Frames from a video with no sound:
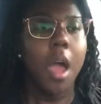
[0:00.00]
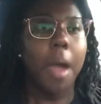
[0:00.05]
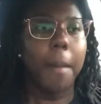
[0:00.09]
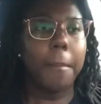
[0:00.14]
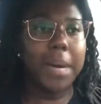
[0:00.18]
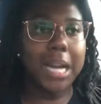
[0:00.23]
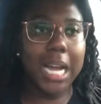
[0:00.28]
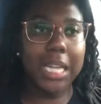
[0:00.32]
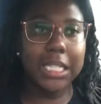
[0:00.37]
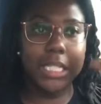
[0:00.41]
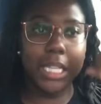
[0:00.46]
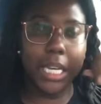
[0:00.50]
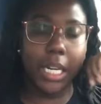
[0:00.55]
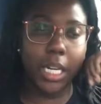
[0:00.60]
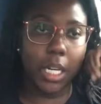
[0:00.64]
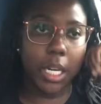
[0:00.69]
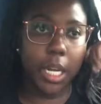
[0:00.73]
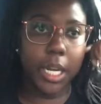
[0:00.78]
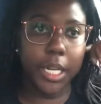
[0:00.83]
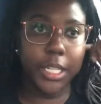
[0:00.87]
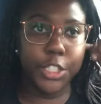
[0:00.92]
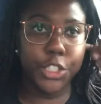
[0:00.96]
But I stay in a
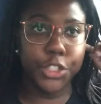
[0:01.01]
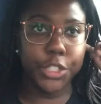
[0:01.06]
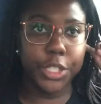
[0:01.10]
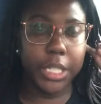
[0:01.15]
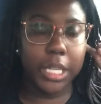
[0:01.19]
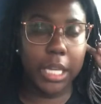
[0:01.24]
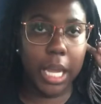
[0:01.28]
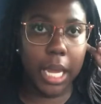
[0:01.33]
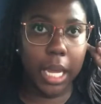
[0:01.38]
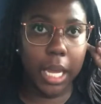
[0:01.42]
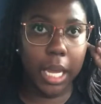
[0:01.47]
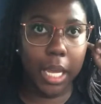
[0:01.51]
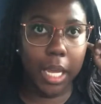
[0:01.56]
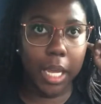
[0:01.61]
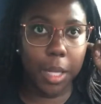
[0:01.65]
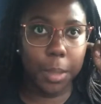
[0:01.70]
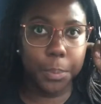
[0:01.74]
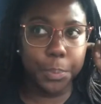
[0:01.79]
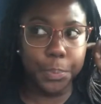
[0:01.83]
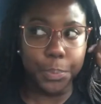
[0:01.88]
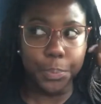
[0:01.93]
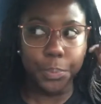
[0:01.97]
country
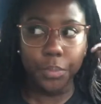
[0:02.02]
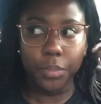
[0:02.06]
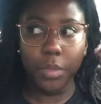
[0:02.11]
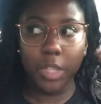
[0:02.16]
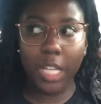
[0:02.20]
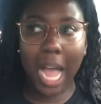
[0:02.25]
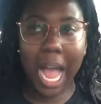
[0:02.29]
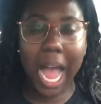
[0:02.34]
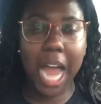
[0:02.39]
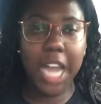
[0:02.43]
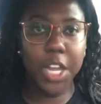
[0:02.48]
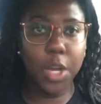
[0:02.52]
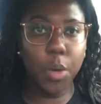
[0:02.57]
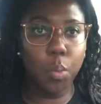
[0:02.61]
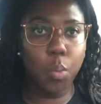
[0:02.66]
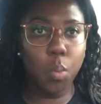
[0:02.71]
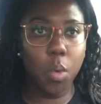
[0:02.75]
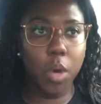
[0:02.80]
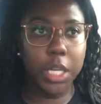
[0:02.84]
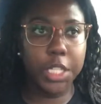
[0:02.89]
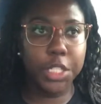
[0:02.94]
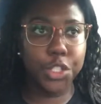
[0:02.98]
and I didn't
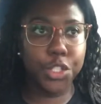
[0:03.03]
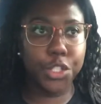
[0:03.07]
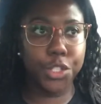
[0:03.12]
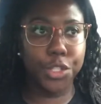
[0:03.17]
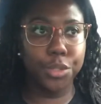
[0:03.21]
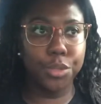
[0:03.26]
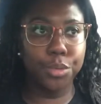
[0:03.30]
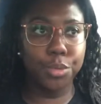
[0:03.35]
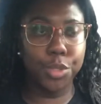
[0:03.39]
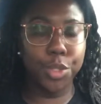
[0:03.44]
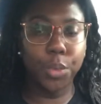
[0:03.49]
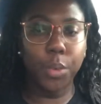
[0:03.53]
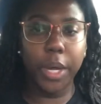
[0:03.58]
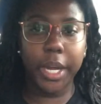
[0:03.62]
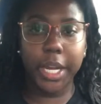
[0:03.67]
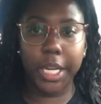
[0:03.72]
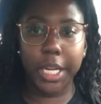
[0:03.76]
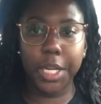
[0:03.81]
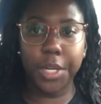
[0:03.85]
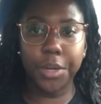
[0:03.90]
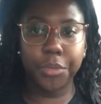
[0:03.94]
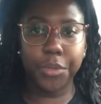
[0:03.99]
want to do an
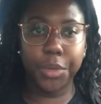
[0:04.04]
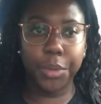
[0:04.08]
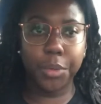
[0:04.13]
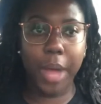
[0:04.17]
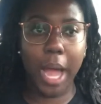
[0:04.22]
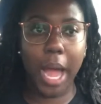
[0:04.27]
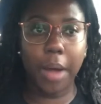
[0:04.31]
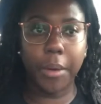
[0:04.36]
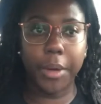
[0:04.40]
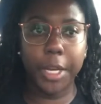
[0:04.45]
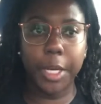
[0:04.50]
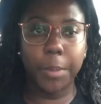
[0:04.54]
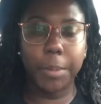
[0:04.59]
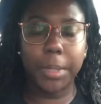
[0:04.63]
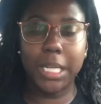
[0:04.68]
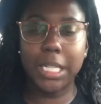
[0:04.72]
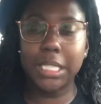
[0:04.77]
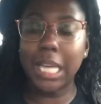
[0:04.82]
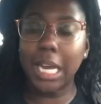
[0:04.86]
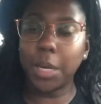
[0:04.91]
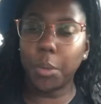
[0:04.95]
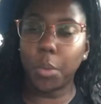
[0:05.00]
interview out here
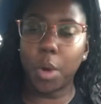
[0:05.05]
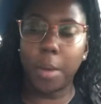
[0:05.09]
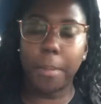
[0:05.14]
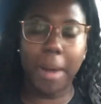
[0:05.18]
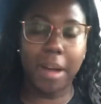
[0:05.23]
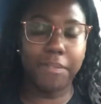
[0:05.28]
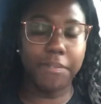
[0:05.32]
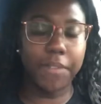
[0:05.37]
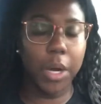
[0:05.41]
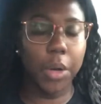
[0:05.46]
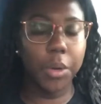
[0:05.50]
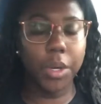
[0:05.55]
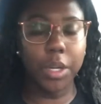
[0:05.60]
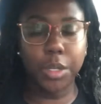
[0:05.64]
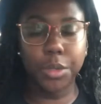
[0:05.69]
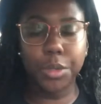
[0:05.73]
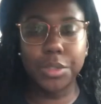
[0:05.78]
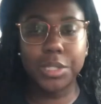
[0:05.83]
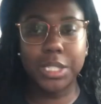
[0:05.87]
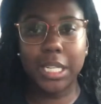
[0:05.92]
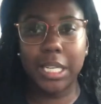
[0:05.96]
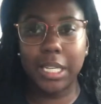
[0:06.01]
because I didn't want my phone to
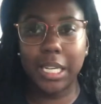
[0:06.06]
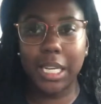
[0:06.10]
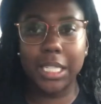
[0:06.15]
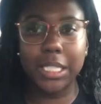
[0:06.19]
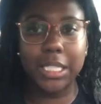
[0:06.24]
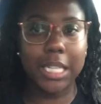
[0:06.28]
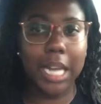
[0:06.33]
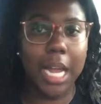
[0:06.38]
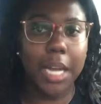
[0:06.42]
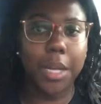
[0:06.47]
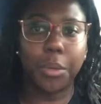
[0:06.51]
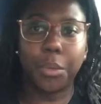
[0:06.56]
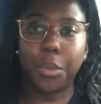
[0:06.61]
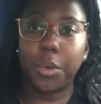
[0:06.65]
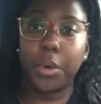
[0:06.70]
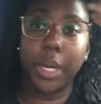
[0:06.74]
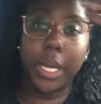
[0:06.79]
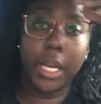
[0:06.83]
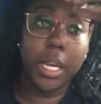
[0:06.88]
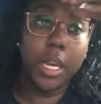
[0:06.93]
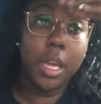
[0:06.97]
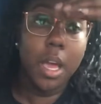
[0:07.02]
lose connection. I didn't
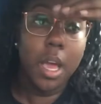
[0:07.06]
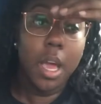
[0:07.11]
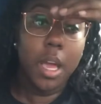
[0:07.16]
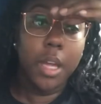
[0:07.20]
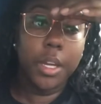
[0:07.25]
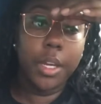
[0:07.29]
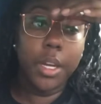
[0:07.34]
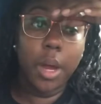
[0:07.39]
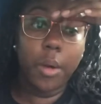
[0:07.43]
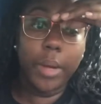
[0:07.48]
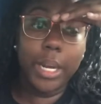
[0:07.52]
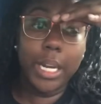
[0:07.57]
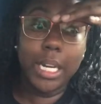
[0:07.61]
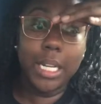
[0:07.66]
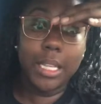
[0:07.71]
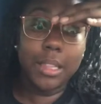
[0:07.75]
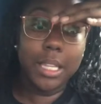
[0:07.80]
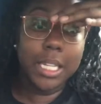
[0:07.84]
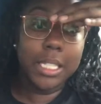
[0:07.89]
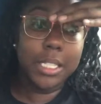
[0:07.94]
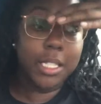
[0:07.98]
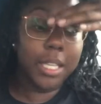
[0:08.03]
want, you know,
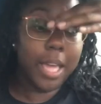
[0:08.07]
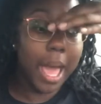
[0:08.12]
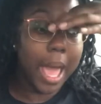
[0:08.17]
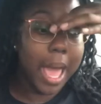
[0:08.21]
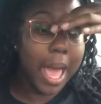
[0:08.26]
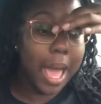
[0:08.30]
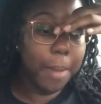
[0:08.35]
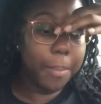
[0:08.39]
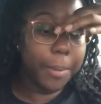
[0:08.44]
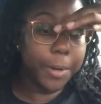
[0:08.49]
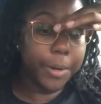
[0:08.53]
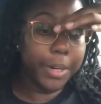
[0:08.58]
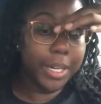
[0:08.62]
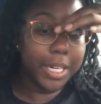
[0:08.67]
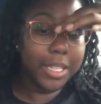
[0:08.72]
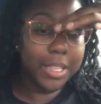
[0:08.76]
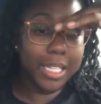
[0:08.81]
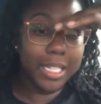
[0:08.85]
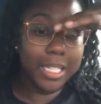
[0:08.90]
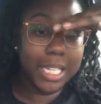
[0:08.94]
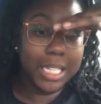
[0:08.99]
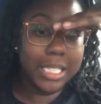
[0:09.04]
anything to happen or
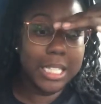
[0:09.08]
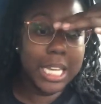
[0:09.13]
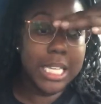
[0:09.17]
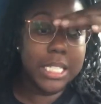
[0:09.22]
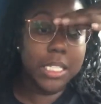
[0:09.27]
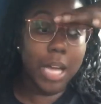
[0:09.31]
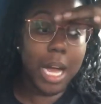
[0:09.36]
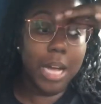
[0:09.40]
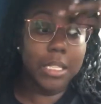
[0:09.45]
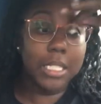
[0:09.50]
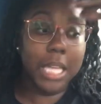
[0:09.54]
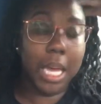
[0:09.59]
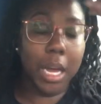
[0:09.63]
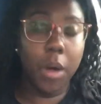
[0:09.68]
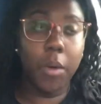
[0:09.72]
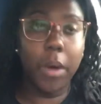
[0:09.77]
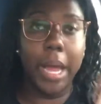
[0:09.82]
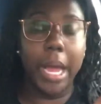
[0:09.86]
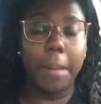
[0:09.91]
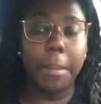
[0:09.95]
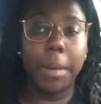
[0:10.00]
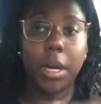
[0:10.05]
anything like that. So I was like,
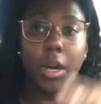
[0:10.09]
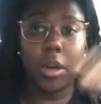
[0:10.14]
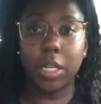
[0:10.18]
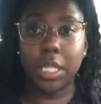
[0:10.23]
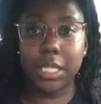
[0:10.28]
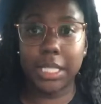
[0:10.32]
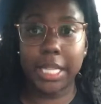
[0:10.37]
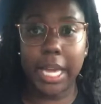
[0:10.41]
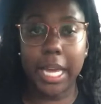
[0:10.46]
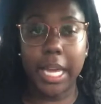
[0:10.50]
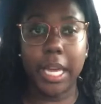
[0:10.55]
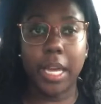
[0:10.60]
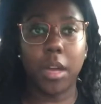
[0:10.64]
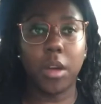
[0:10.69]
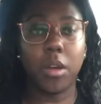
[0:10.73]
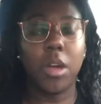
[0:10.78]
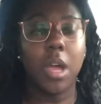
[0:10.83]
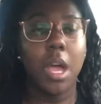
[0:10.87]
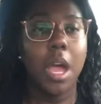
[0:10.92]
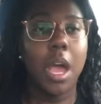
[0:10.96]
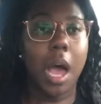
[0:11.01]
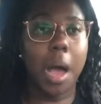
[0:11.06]
okay, I'm gonna go to town.
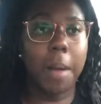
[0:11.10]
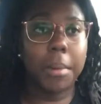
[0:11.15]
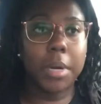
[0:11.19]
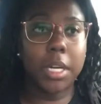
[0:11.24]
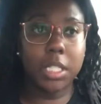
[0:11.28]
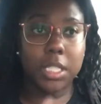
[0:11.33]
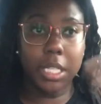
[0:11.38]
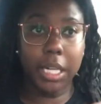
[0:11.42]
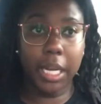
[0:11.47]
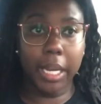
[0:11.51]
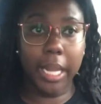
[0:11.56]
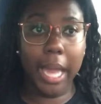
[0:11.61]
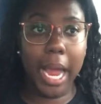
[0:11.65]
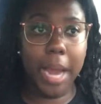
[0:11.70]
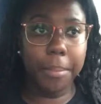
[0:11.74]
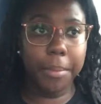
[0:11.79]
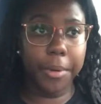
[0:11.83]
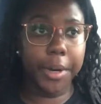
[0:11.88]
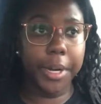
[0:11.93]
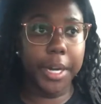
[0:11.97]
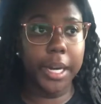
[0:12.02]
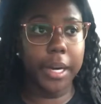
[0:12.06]
I'm gonna go to the
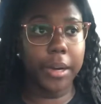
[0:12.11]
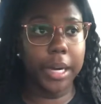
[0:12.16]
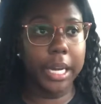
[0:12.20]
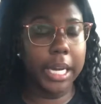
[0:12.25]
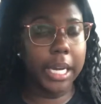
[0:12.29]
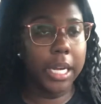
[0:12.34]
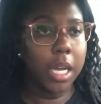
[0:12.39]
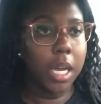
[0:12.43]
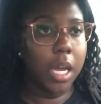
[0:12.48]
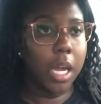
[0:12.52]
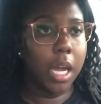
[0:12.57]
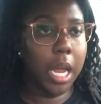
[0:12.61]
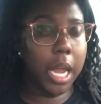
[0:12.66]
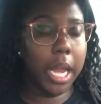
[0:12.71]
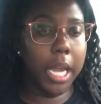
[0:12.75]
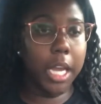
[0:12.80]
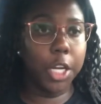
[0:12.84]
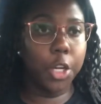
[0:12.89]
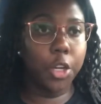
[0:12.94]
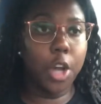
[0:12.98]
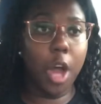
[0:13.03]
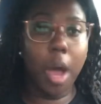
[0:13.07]
library
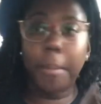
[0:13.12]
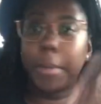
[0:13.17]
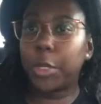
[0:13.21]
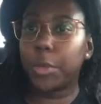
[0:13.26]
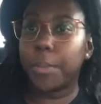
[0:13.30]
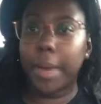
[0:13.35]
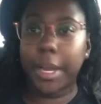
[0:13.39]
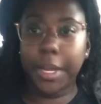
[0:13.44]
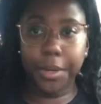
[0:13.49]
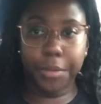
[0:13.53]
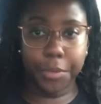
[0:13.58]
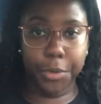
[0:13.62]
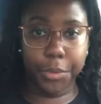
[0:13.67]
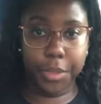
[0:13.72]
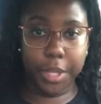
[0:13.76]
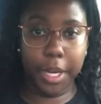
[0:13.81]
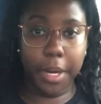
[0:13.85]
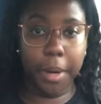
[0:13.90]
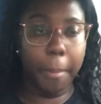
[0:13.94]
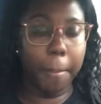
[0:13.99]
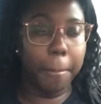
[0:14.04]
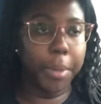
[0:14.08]
and, you know, I'm gonna do my interview
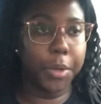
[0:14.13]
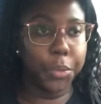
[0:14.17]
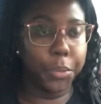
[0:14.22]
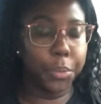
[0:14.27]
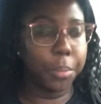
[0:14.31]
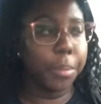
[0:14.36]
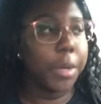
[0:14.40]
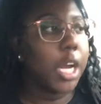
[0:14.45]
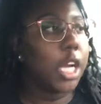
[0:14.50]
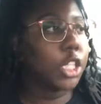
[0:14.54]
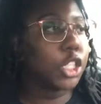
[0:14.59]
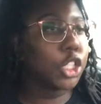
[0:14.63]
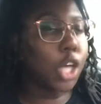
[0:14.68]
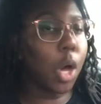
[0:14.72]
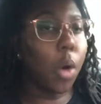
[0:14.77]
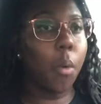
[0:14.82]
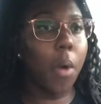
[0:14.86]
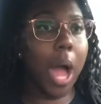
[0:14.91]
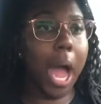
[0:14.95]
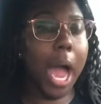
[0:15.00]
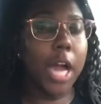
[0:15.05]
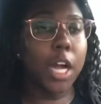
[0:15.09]
there. Boom.
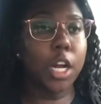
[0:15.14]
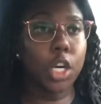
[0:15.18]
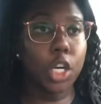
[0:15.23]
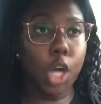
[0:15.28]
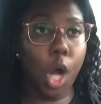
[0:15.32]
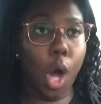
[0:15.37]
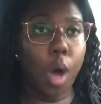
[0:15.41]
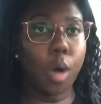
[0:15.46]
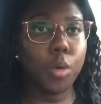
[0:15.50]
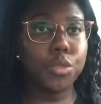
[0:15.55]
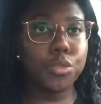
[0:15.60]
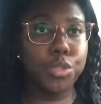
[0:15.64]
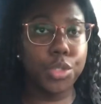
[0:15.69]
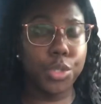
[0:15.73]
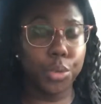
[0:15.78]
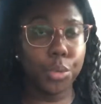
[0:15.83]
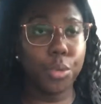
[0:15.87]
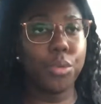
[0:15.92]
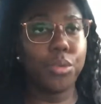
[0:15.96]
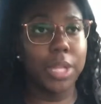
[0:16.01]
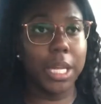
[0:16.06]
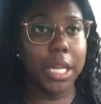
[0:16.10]
So I go
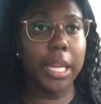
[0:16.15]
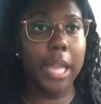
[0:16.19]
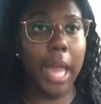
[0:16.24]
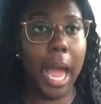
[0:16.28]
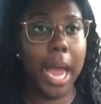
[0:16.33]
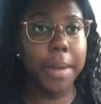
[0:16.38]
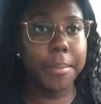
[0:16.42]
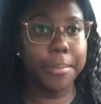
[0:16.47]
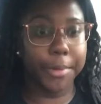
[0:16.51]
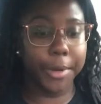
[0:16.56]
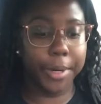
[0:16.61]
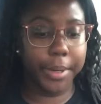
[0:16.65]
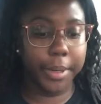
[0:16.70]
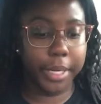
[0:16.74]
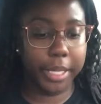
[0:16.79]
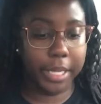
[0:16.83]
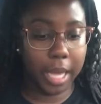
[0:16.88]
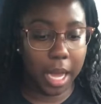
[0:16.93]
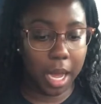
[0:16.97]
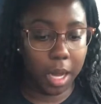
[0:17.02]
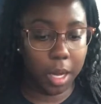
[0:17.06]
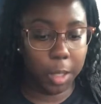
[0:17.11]
to the library,
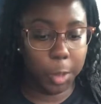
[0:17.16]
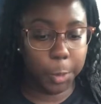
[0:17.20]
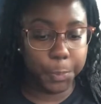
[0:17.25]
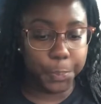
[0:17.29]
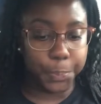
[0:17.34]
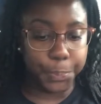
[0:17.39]
y'all.